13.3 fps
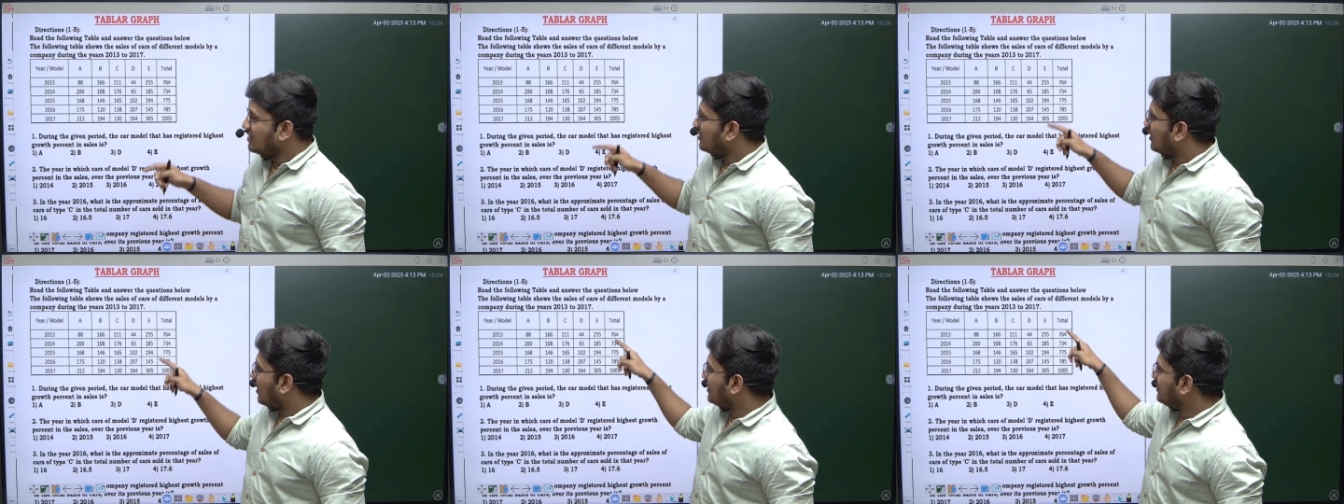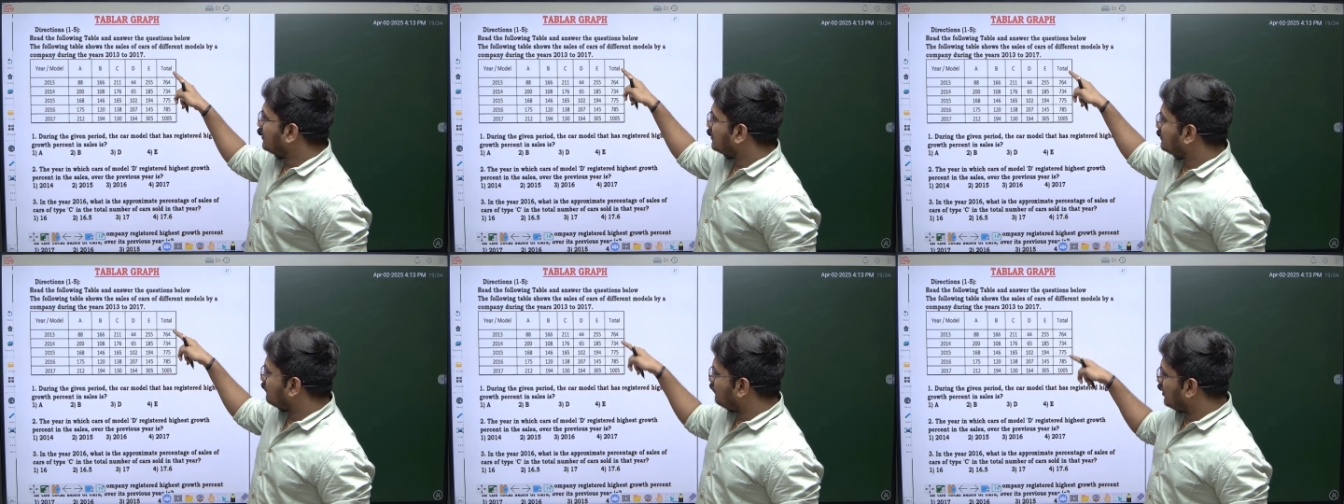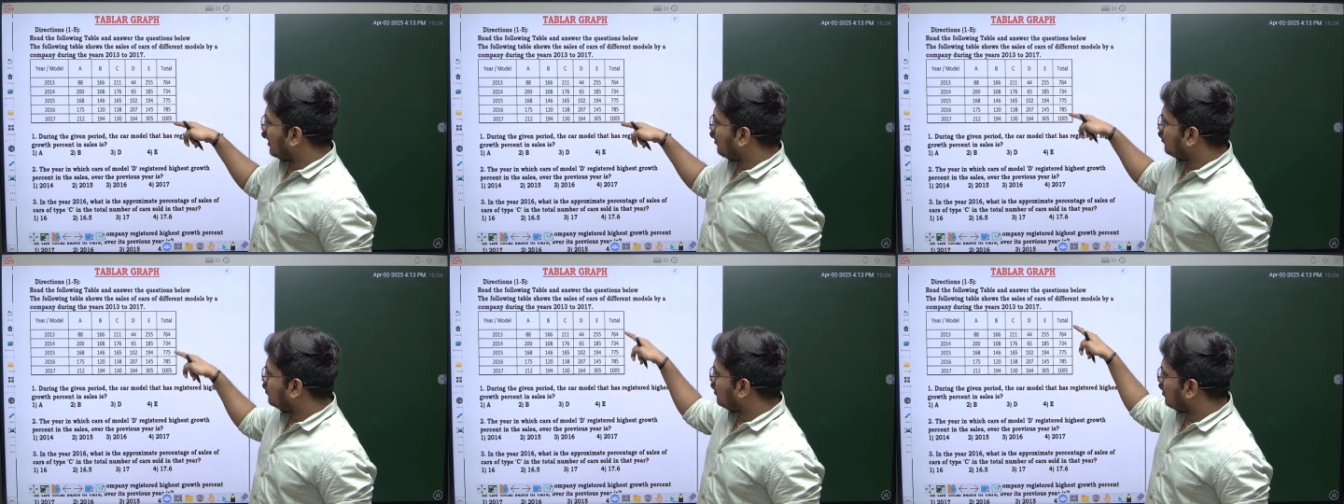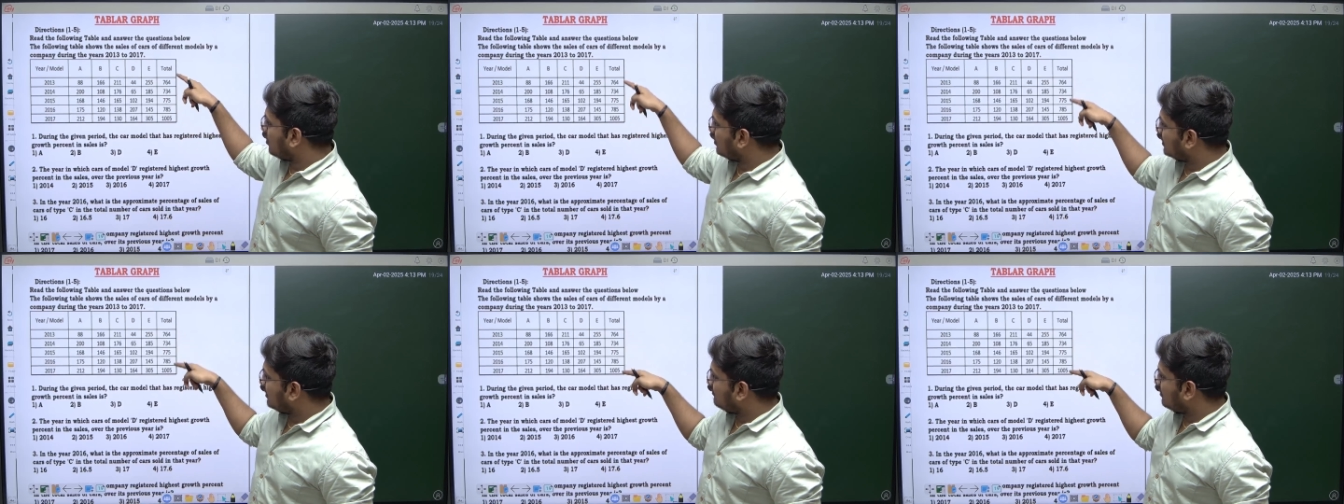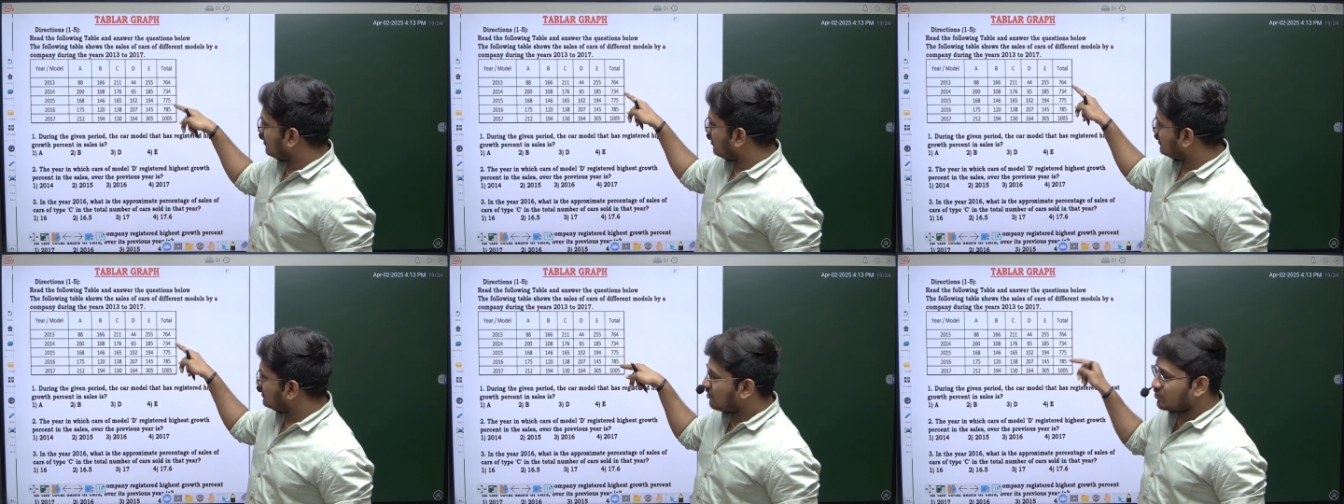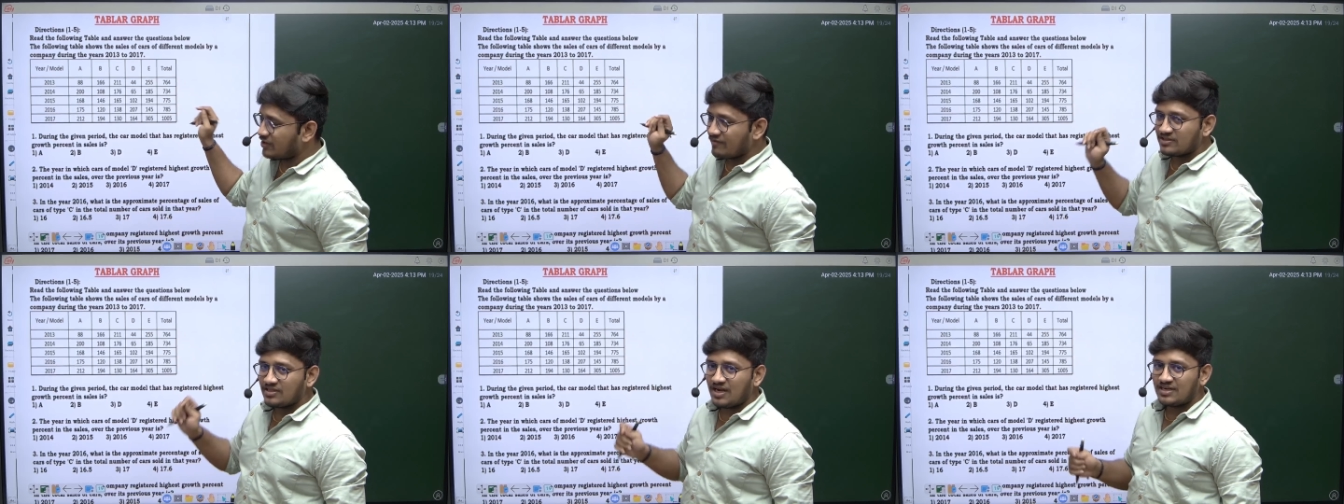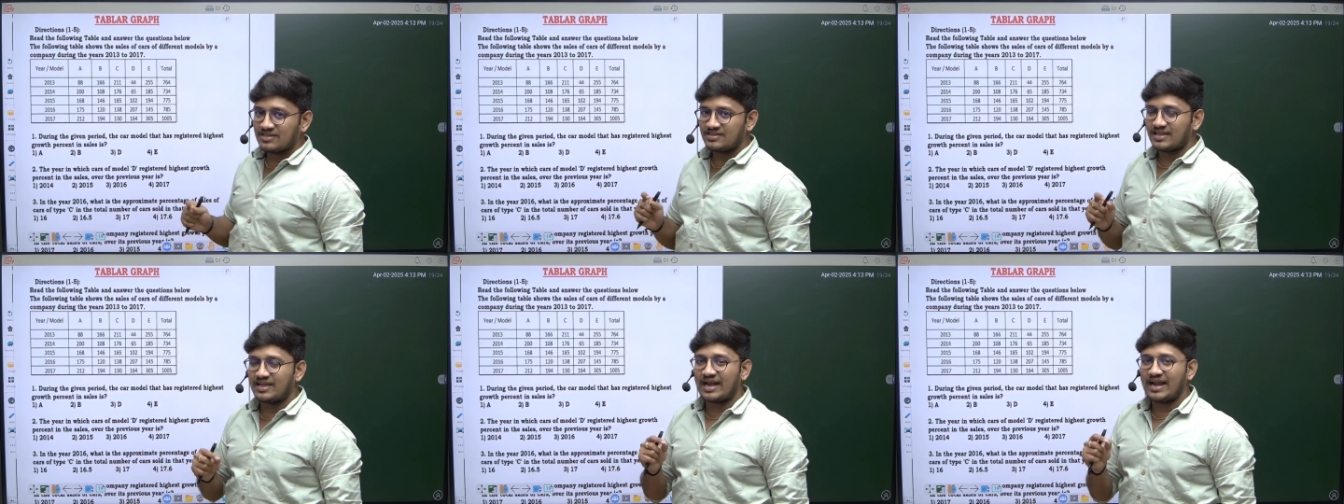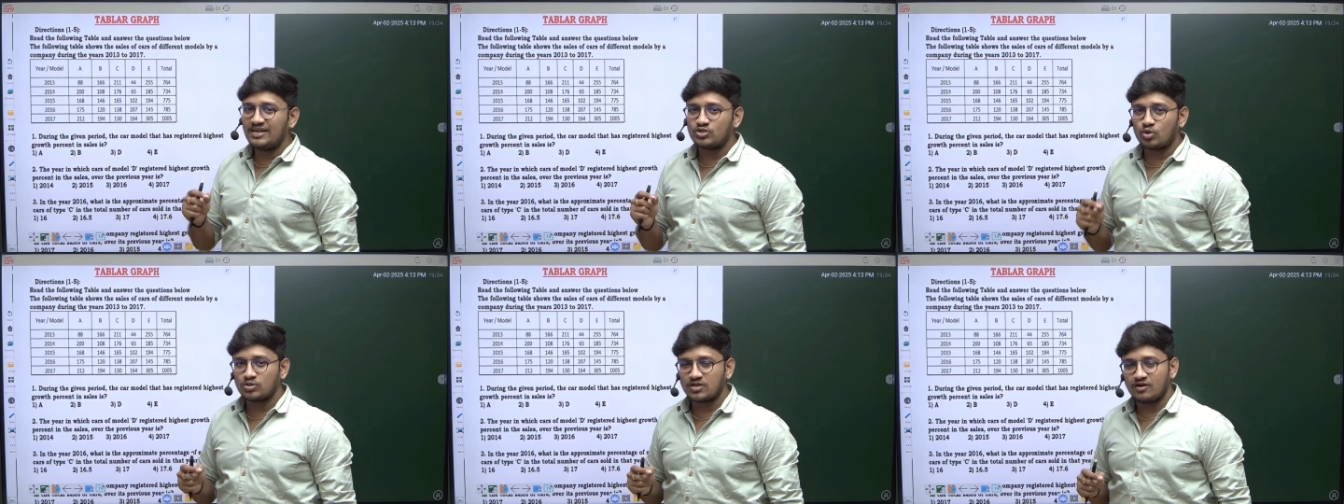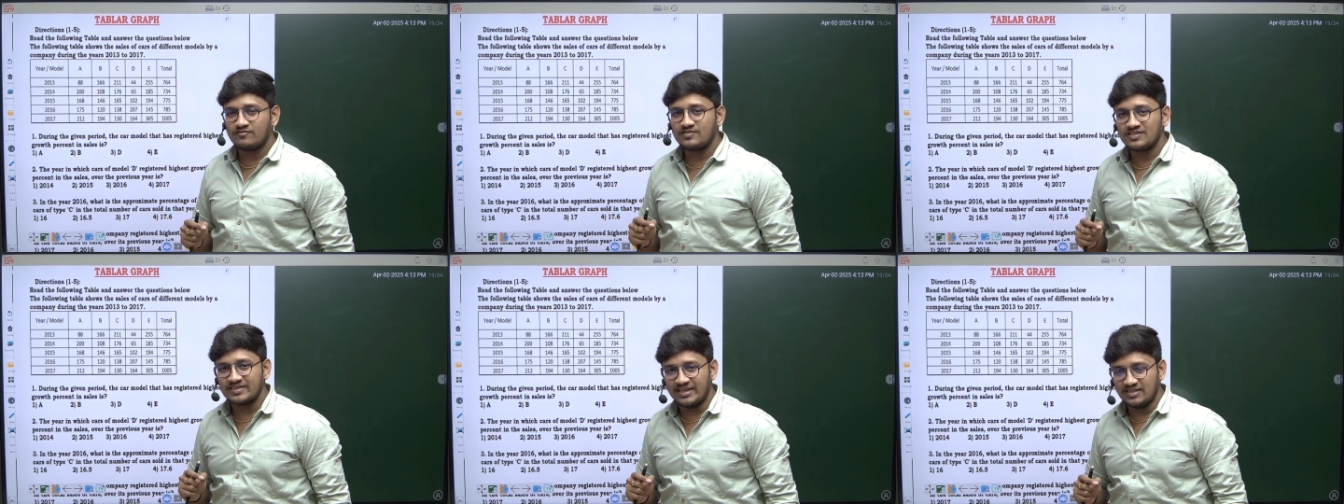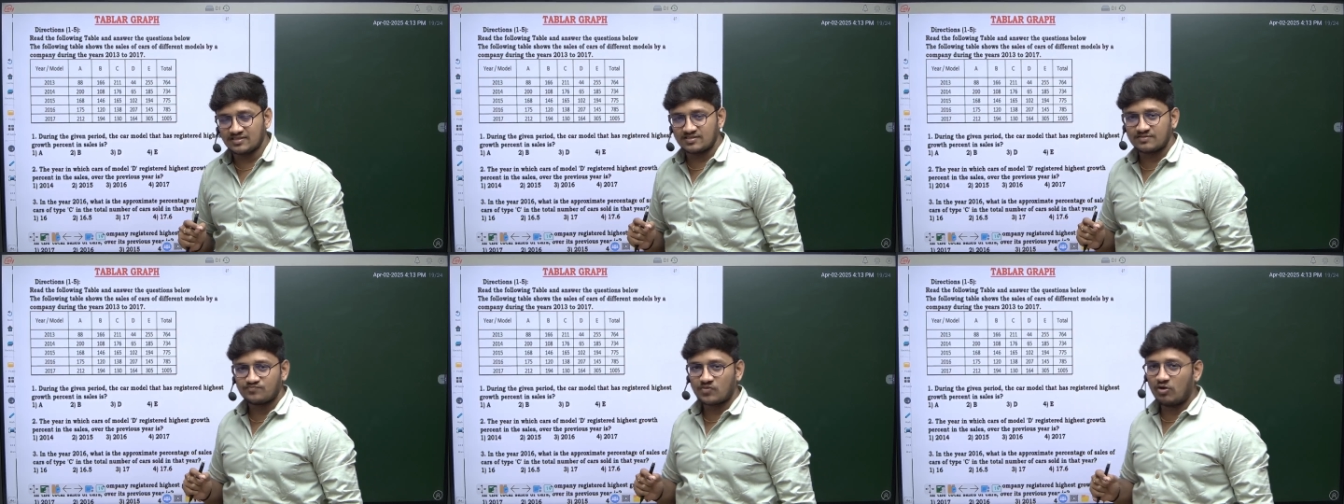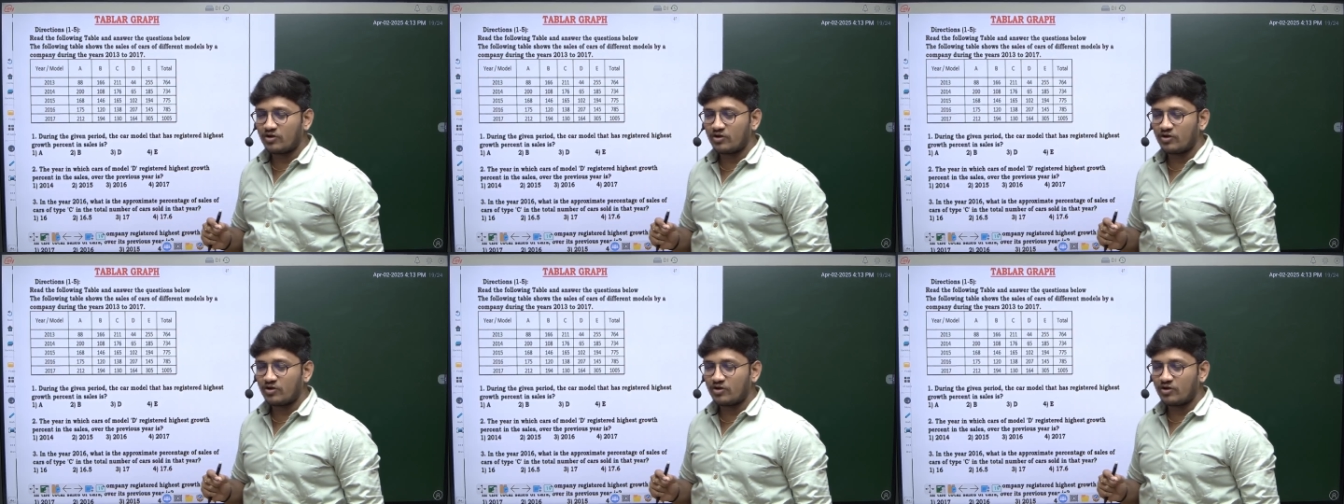And here we have they have given that the grand total of the sales.